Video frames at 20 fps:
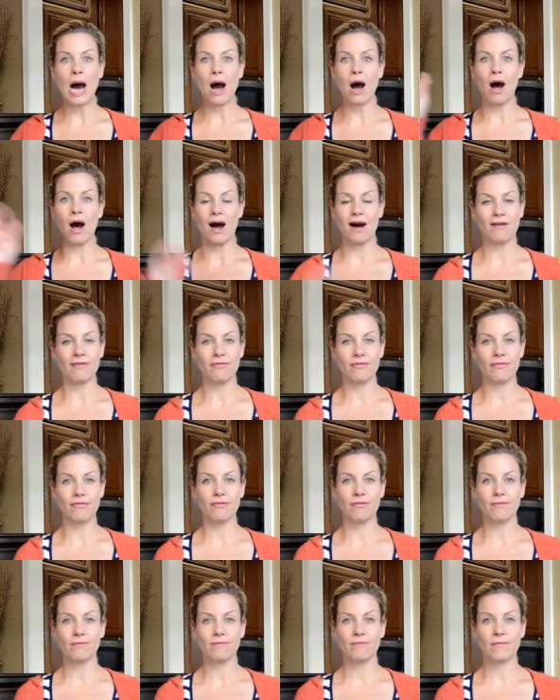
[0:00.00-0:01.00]
off,
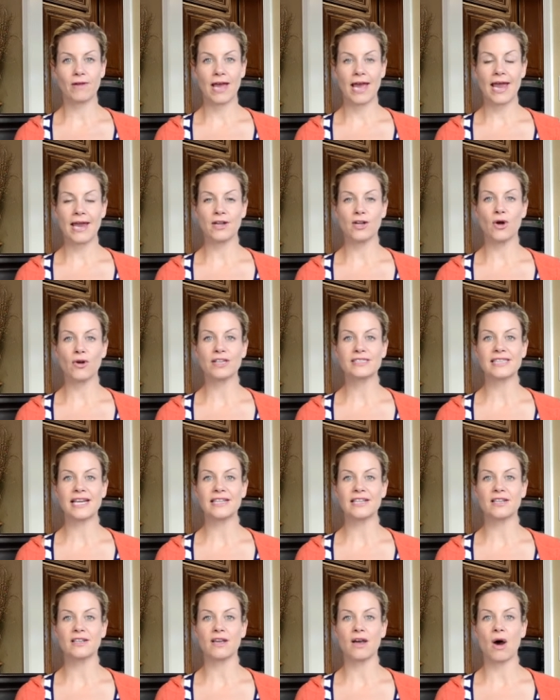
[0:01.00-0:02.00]
okay? Notice I
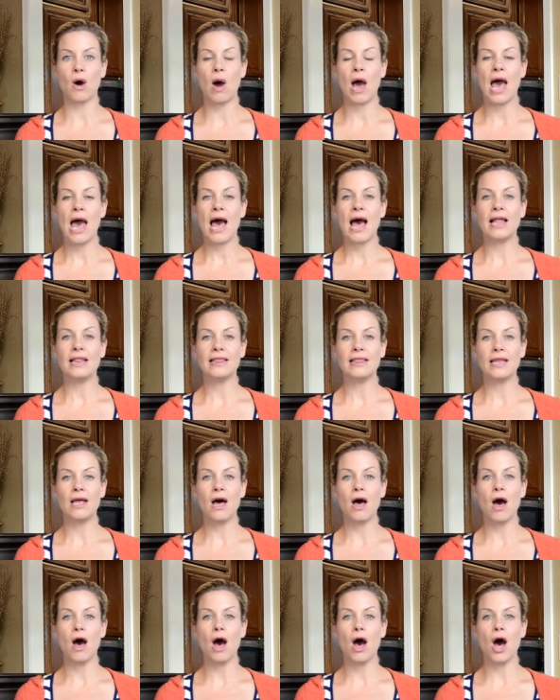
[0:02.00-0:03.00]
didn't go,
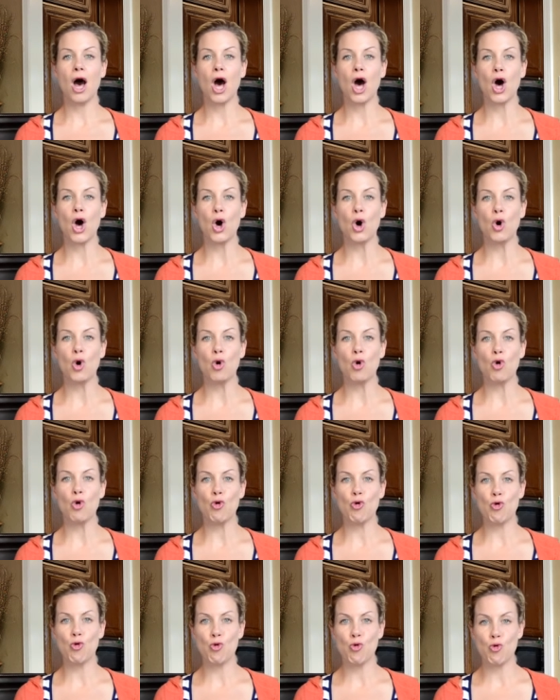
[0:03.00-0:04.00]

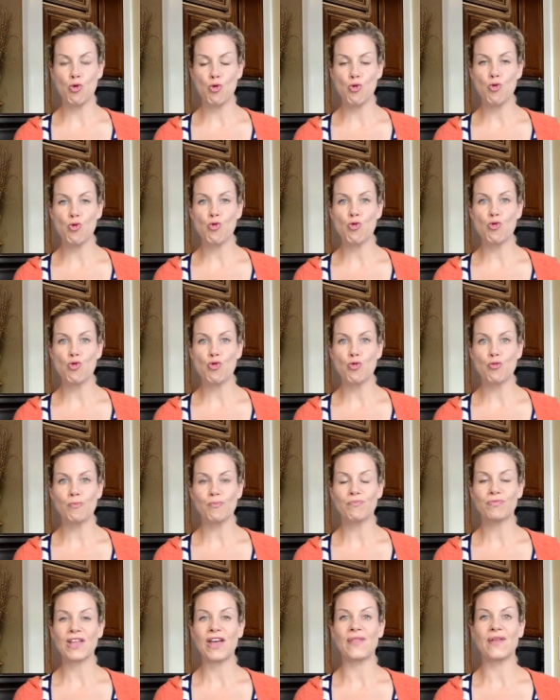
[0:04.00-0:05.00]
hello,
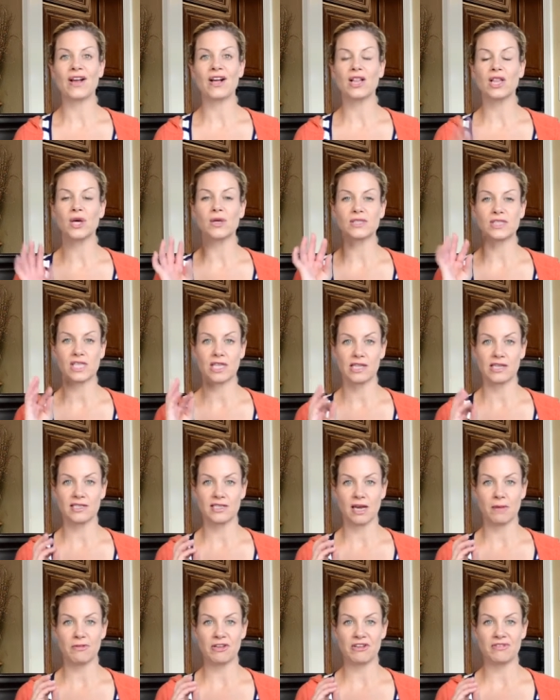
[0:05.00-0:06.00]
and then close to the
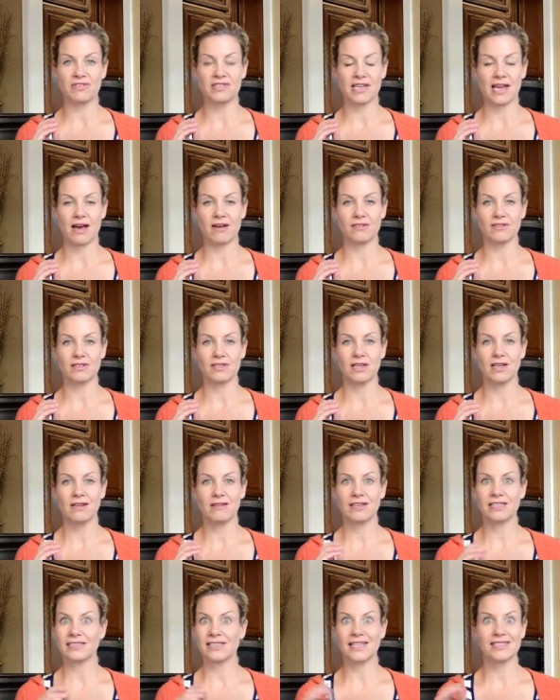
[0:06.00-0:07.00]
W sound,
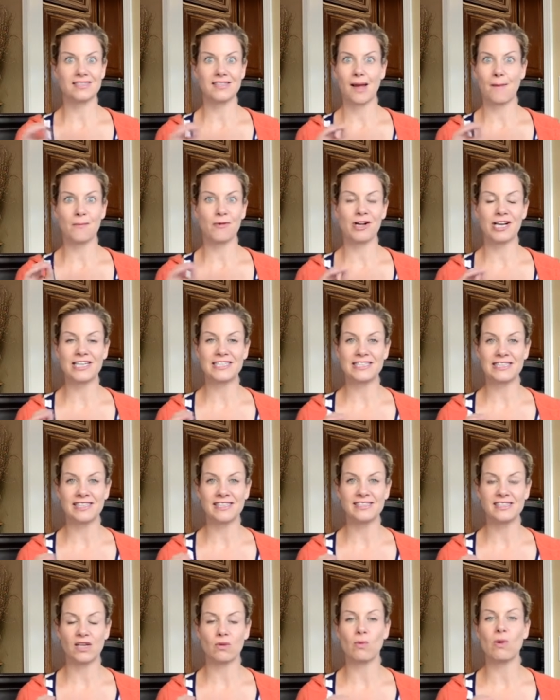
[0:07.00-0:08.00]
because that's not pretty to
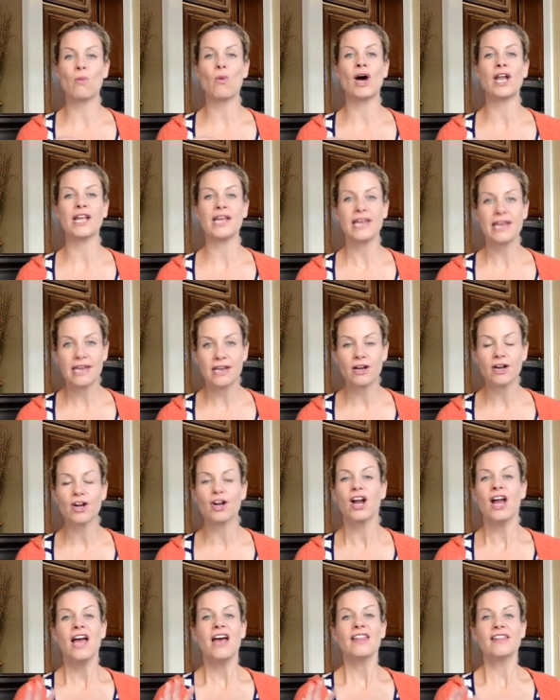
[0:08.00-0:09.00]
listen. We want to
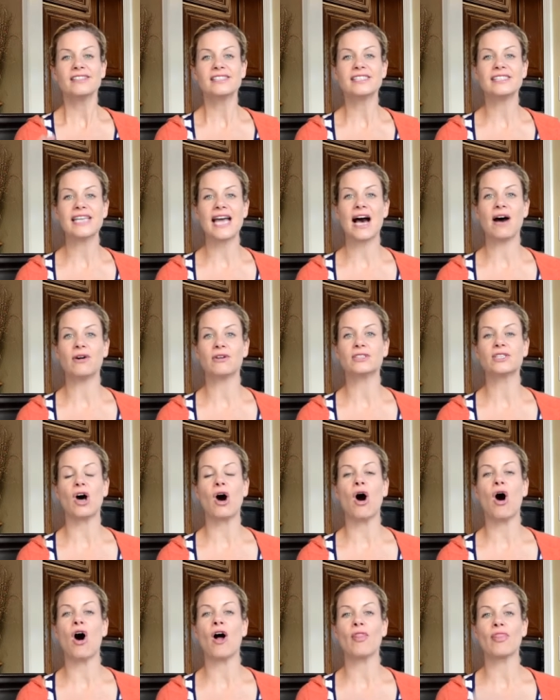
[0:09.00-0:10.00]
hear the sound
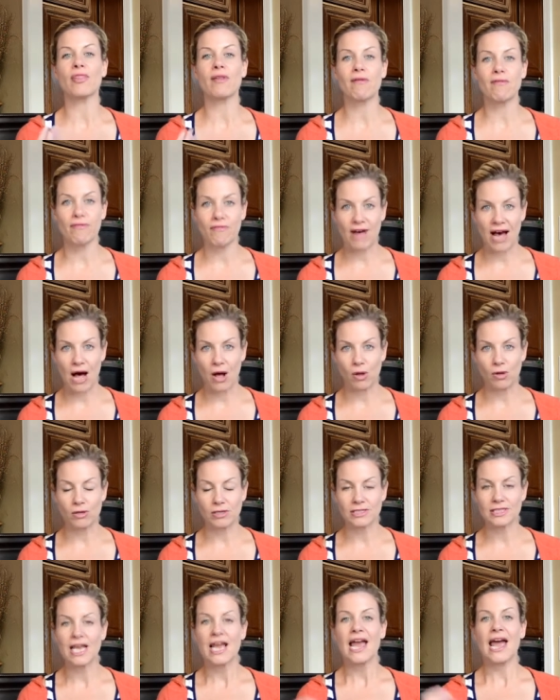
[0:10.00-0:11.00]
on the
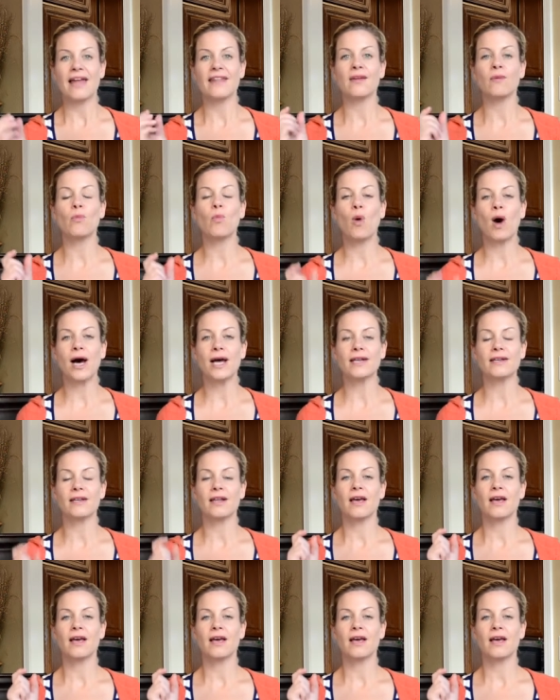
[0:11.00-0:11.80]
vowels, and they want